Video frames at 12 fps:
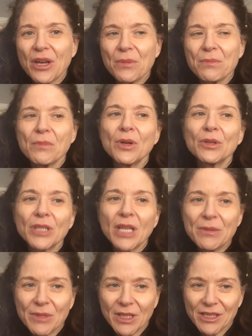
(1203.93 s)
a
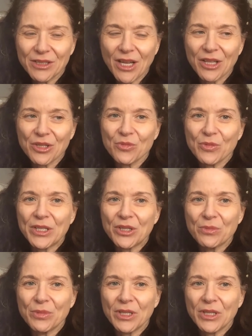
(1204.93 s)
multi-million dollar winner,